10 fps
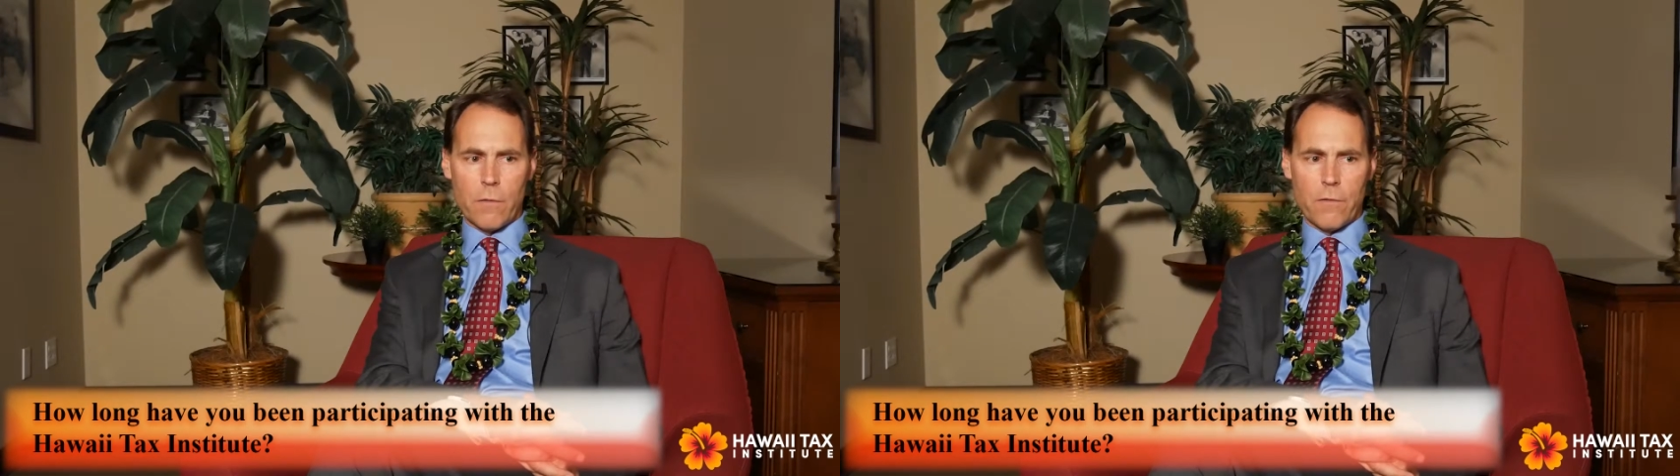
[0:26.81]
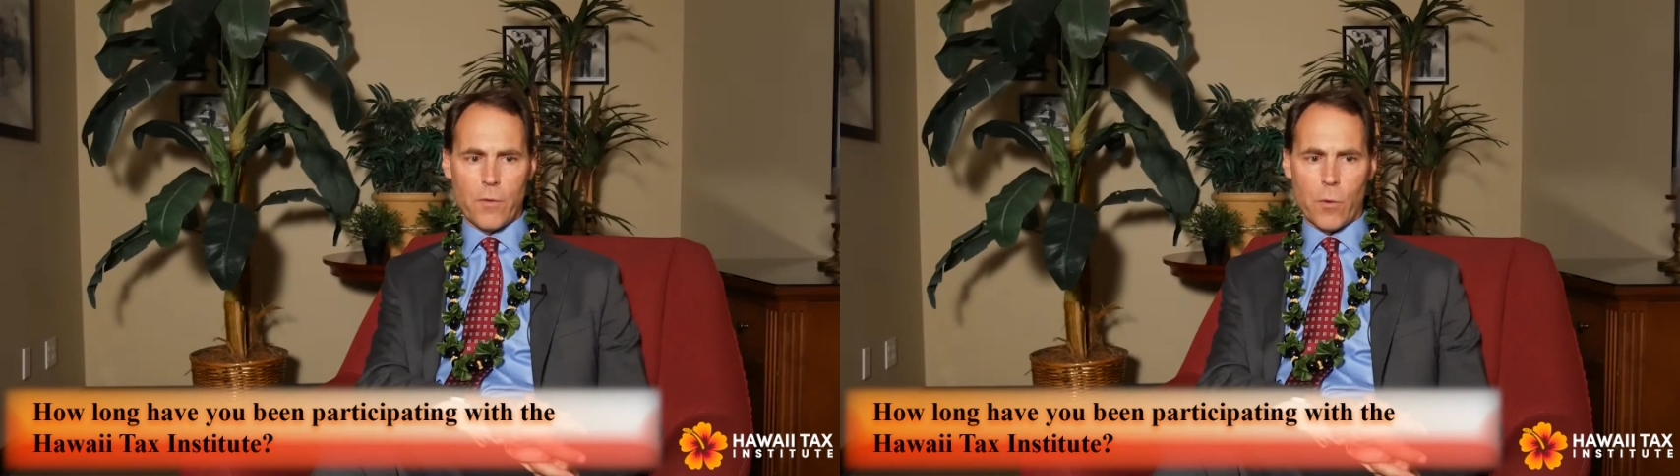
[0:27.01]

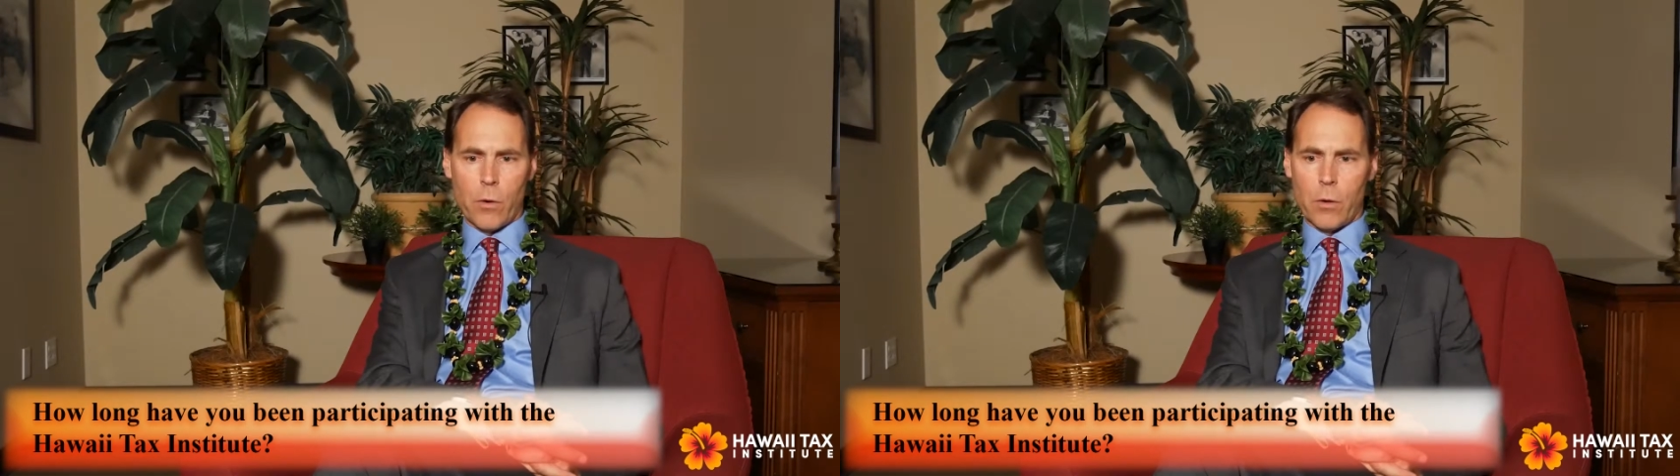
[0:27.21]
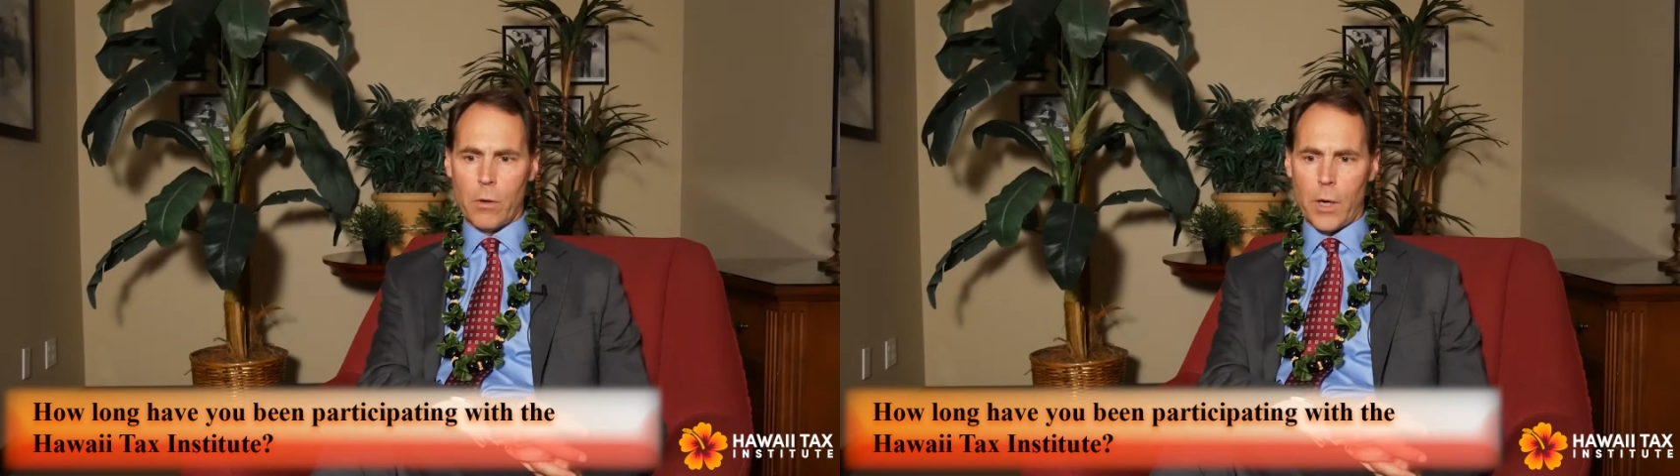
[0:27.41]

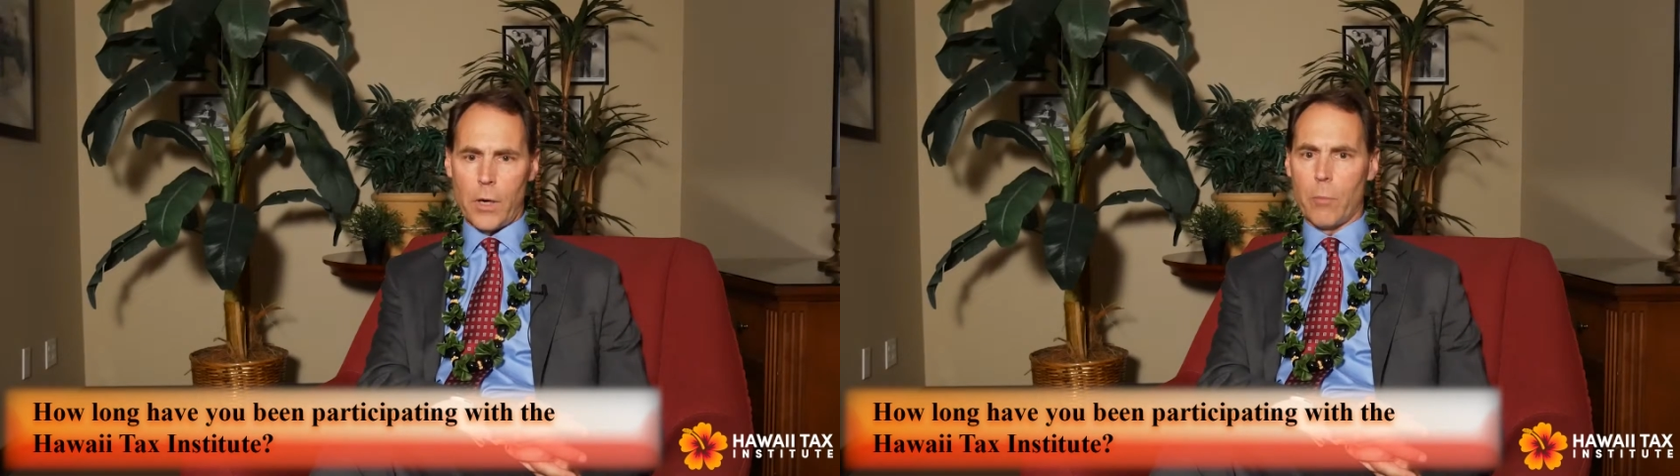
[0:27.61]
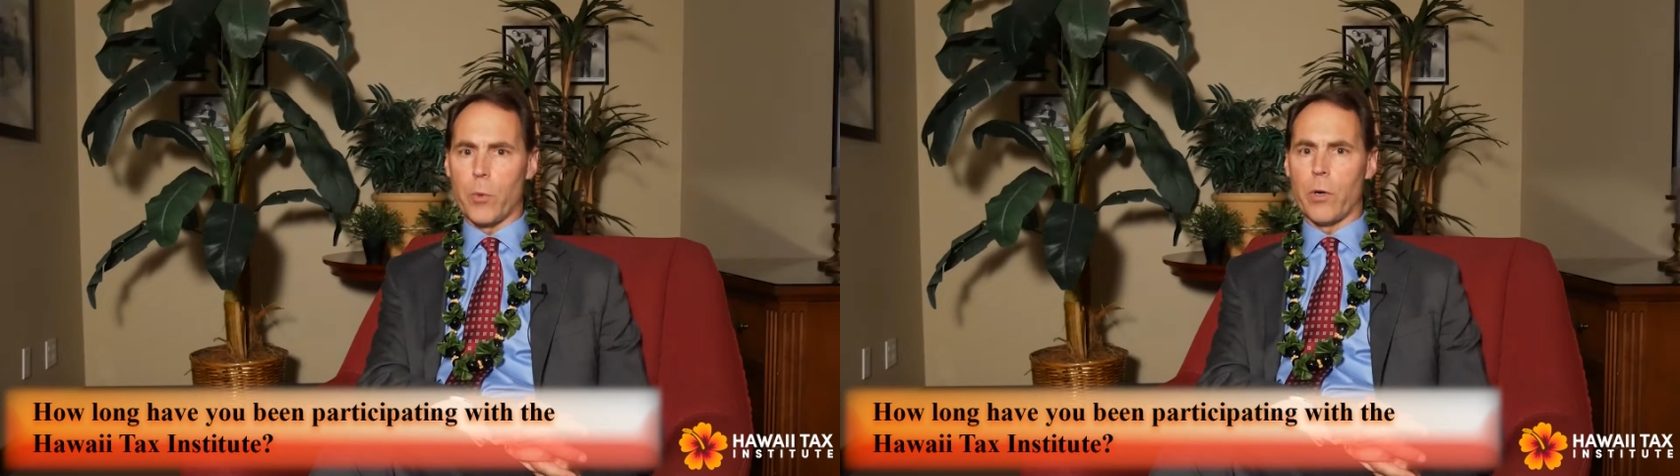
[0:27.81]
for a
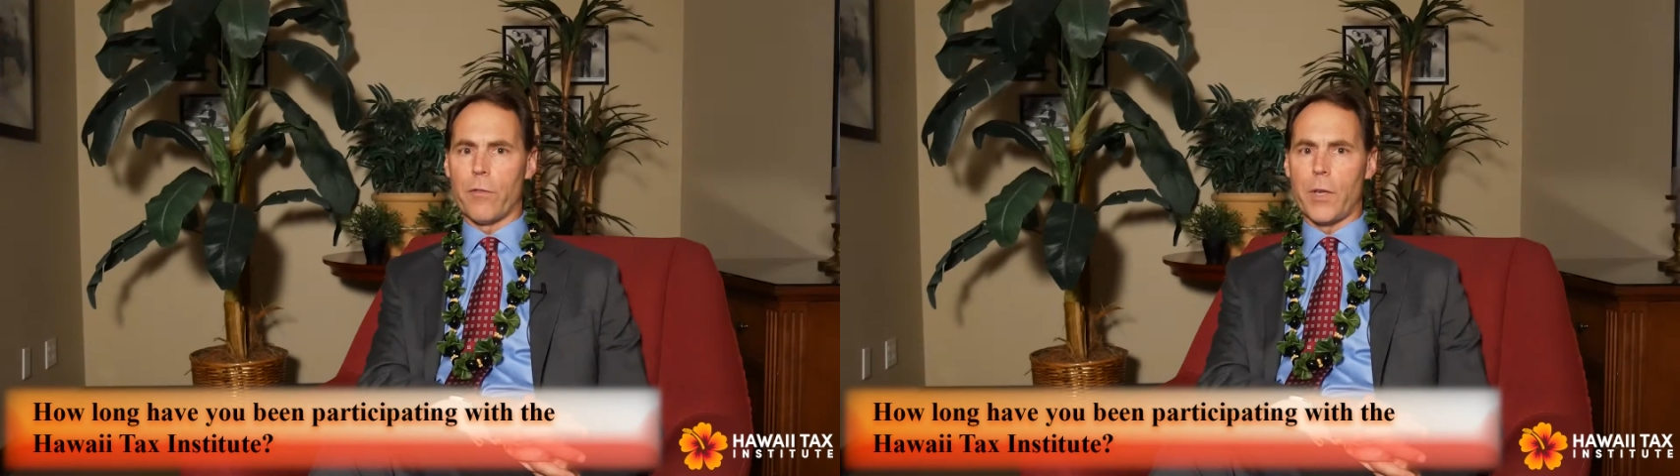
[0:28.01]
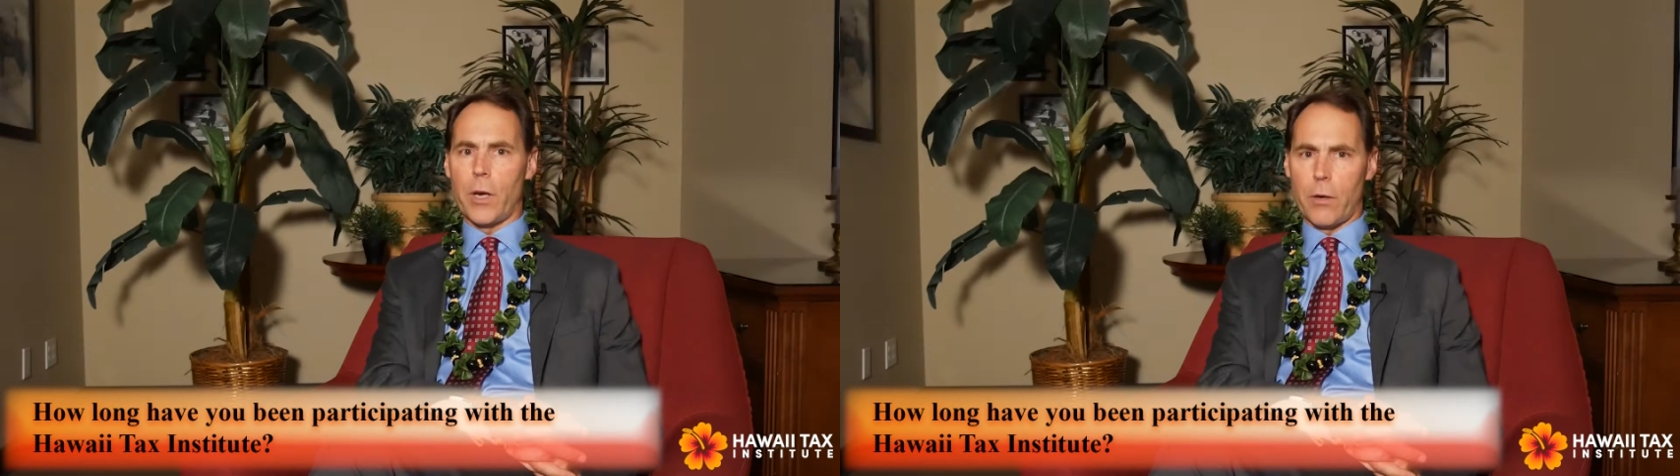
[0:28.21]
number of
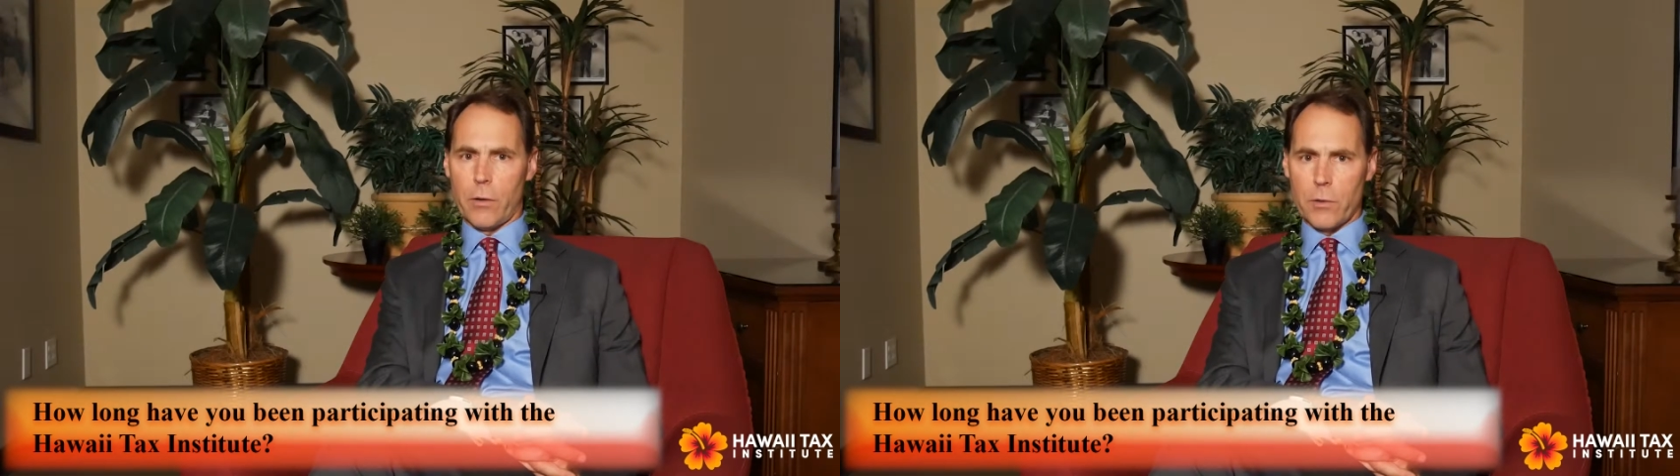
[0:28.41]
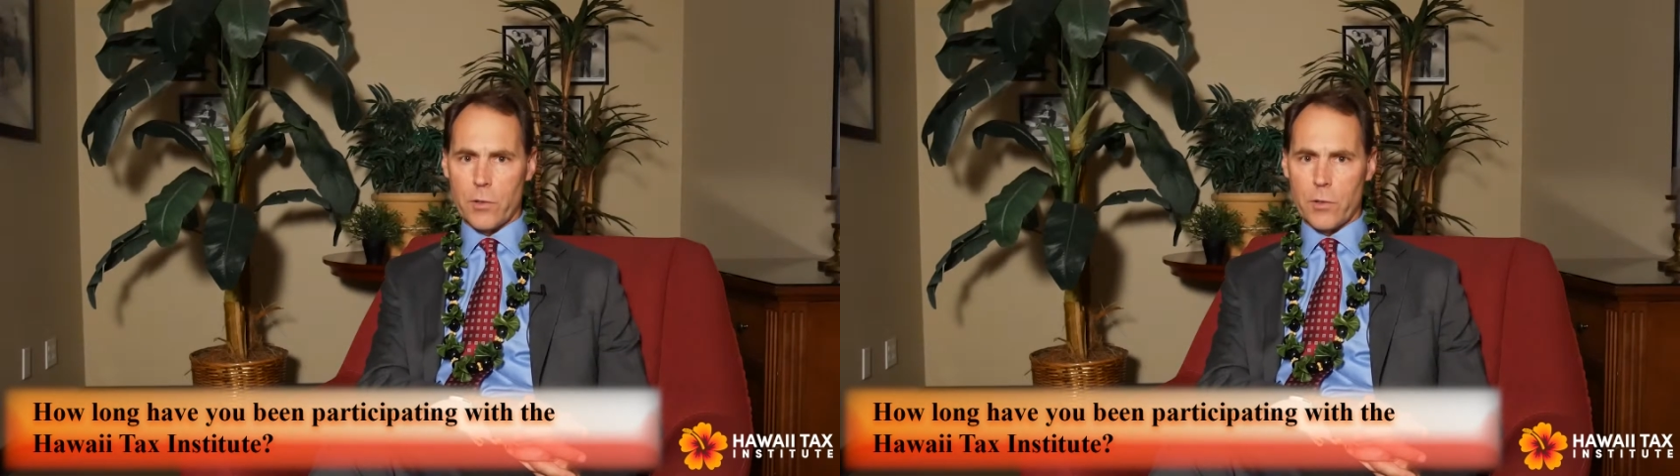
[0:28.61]
years.